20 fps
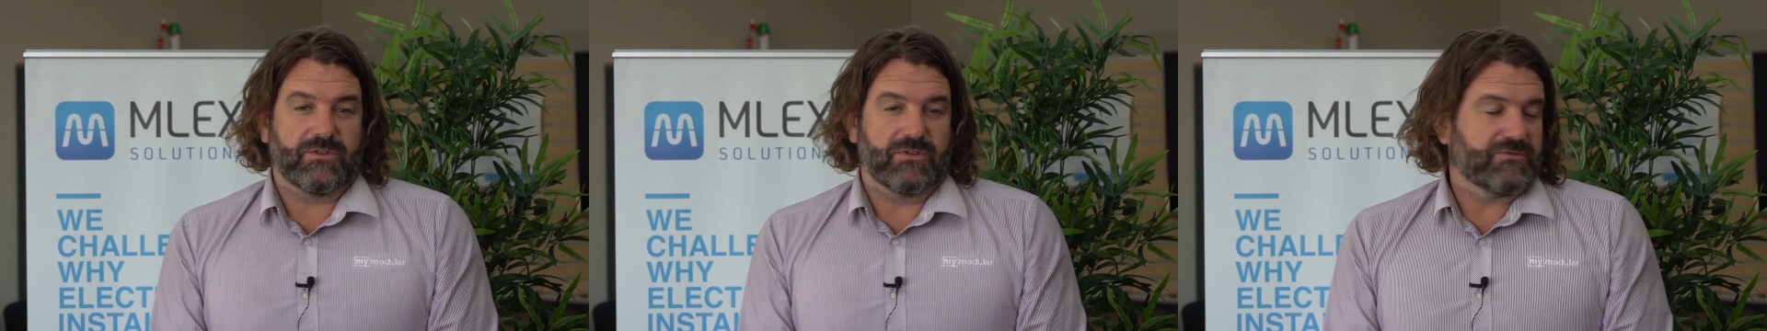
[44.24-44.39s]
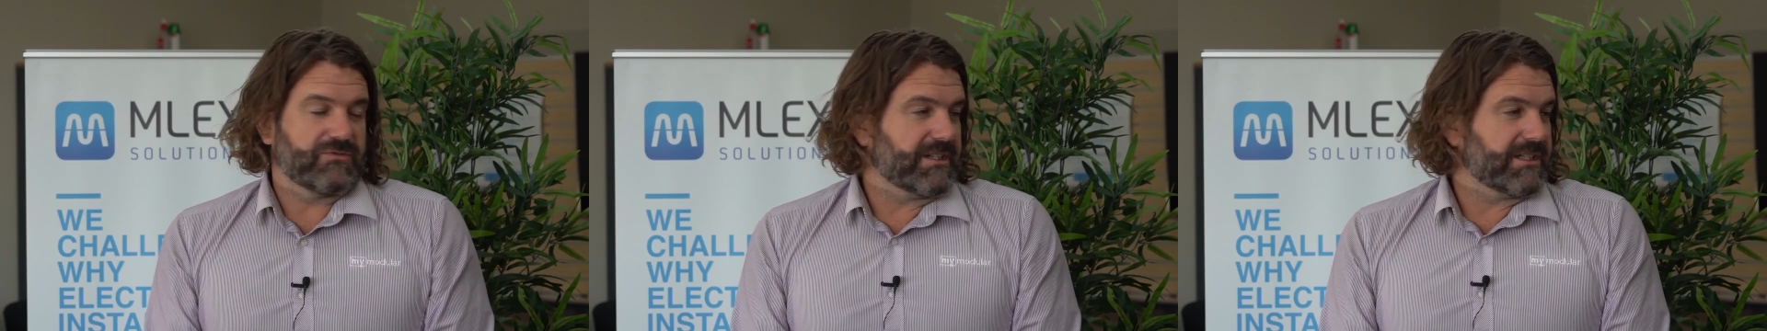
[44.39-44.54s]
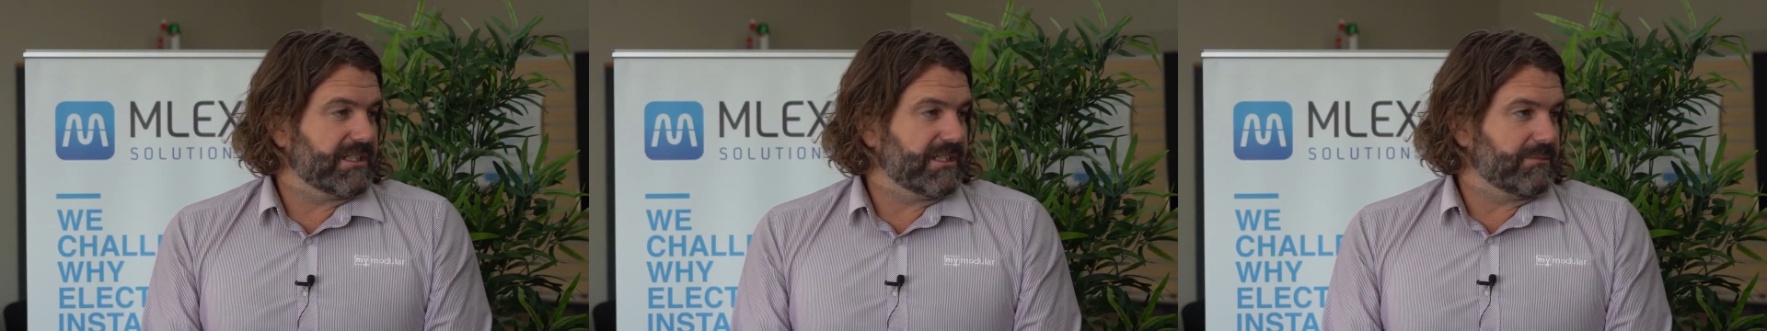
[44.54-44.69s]

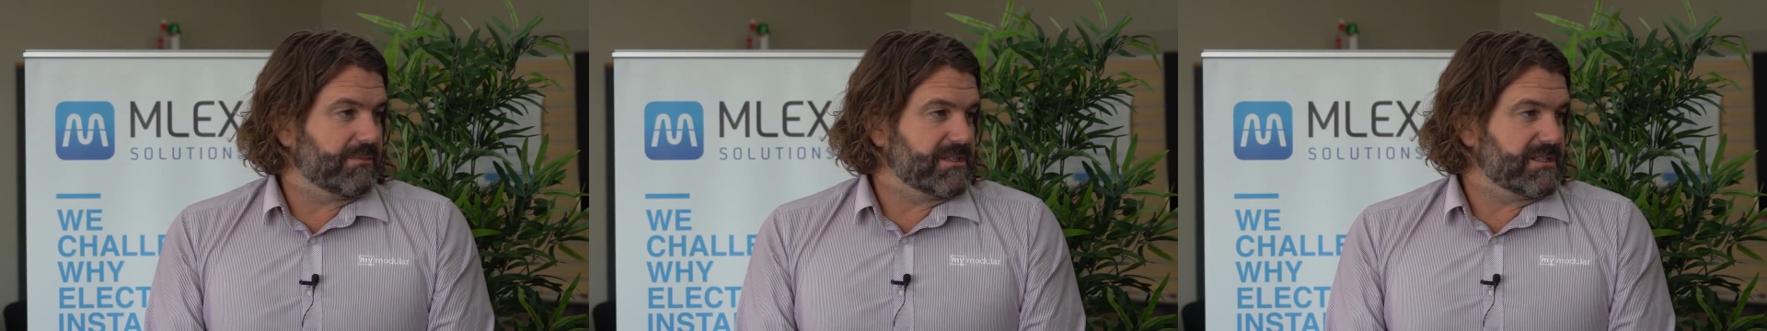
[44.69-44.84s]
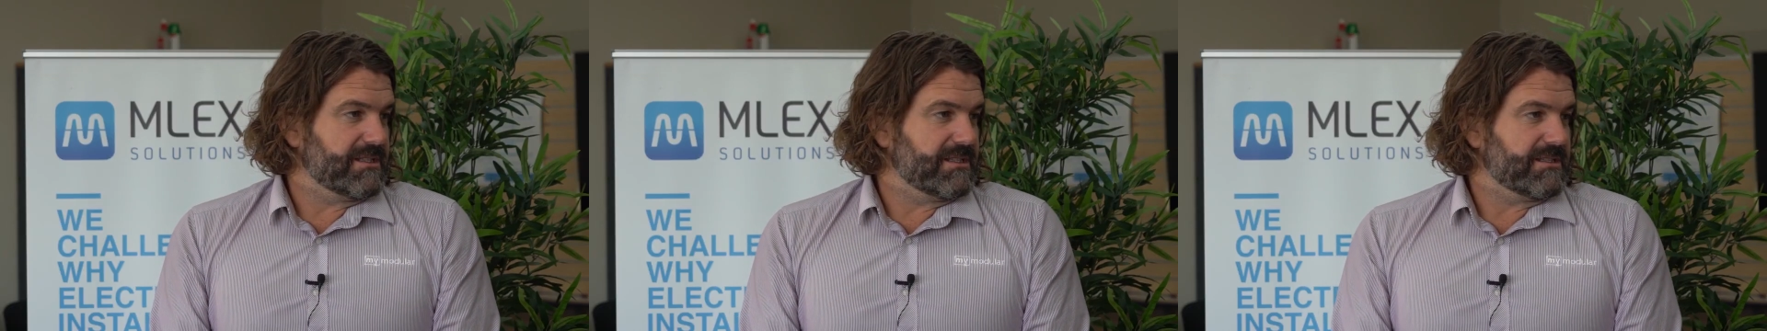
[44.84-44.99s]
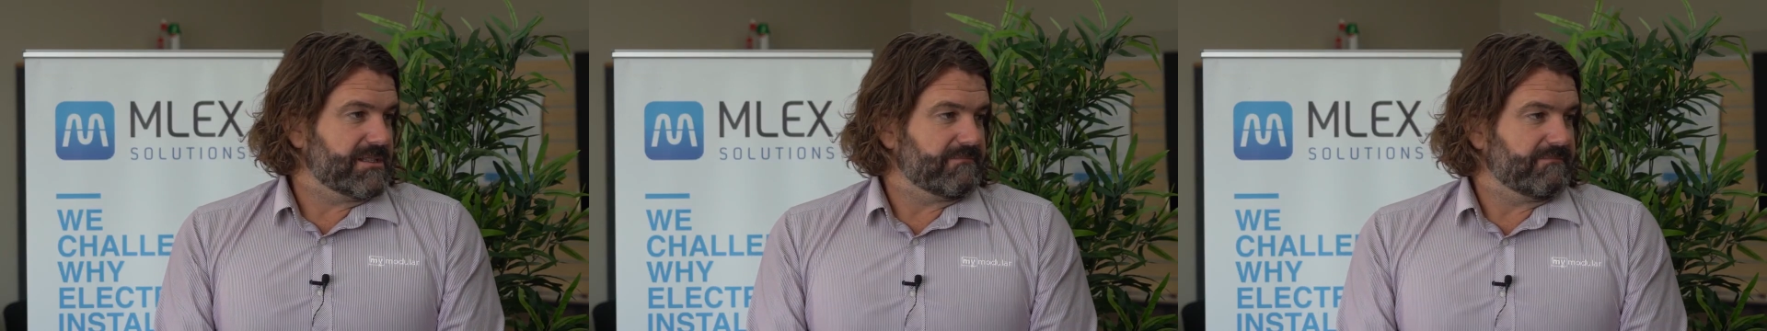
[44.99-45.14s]
contracting
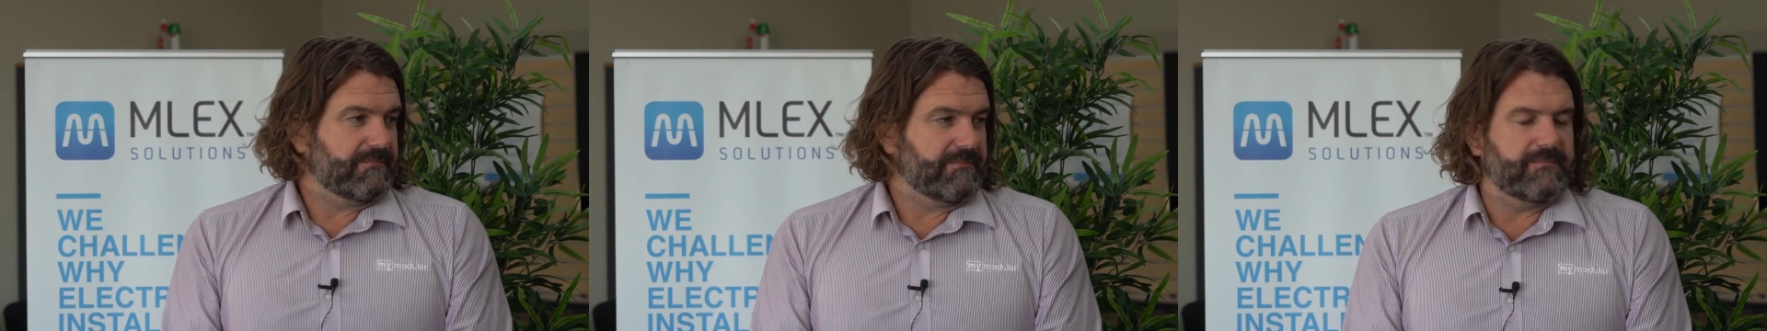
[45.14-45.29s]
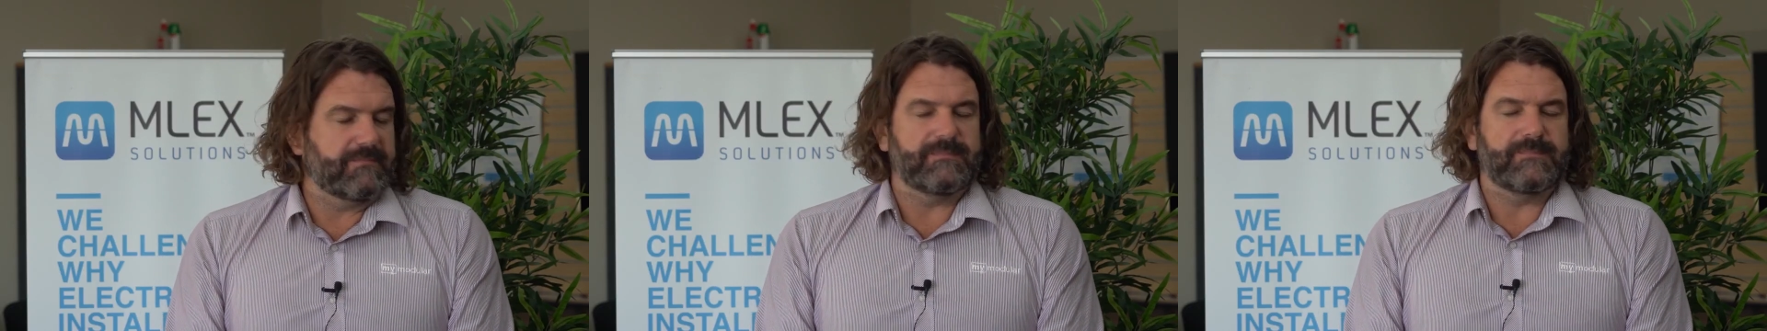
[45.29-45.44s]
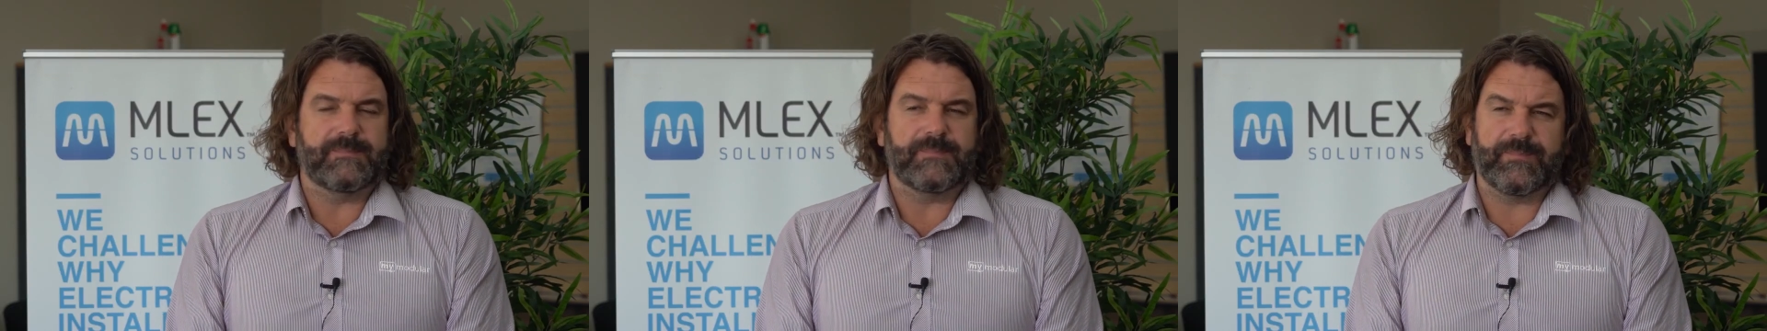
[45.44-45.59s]
business.
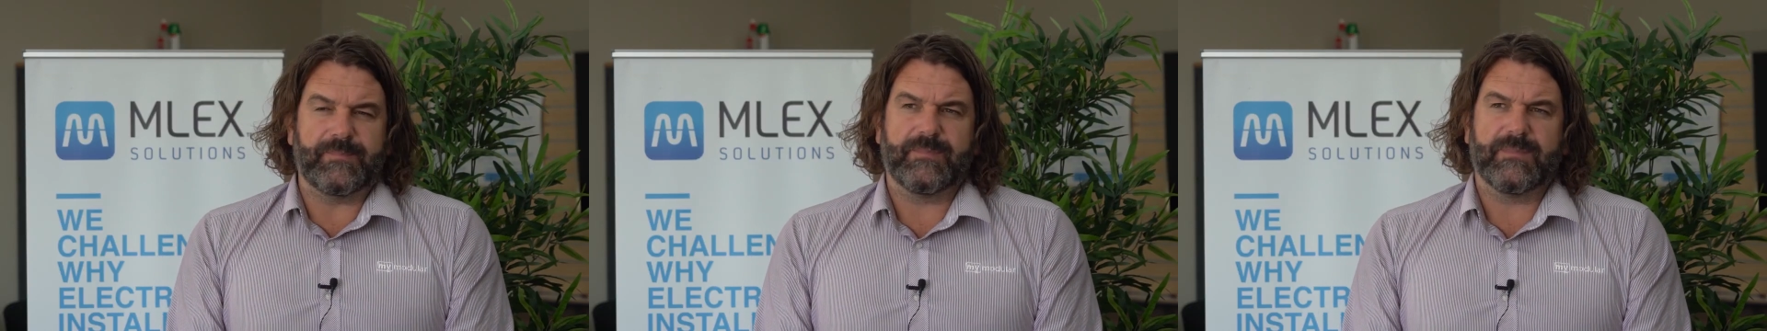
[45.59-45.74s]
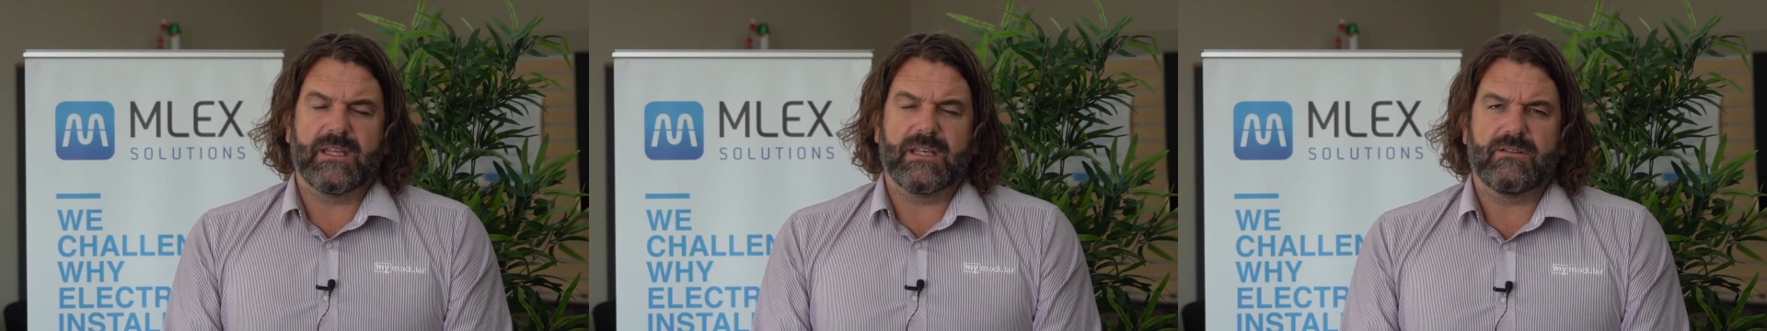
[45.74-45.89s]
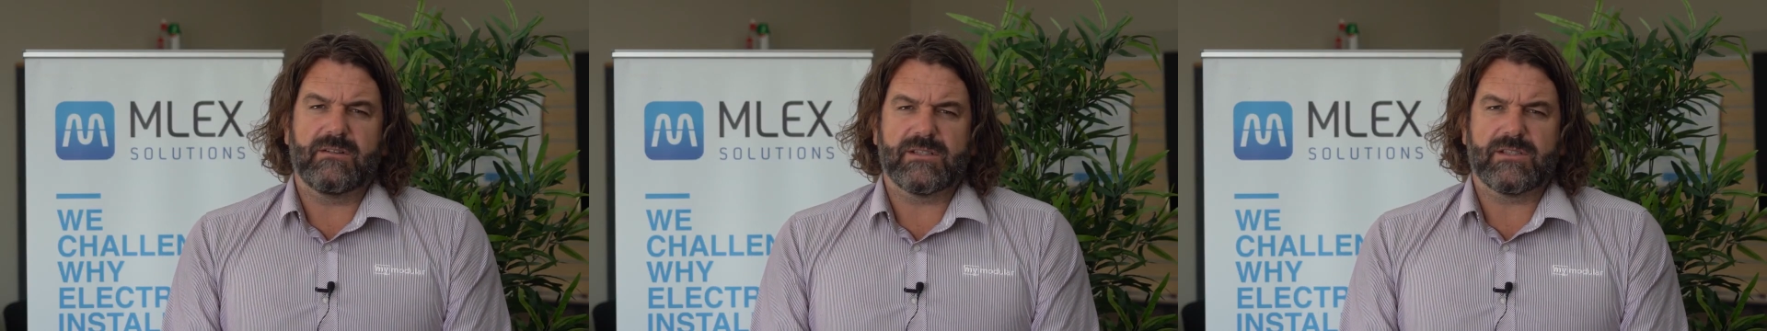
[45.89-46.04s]
And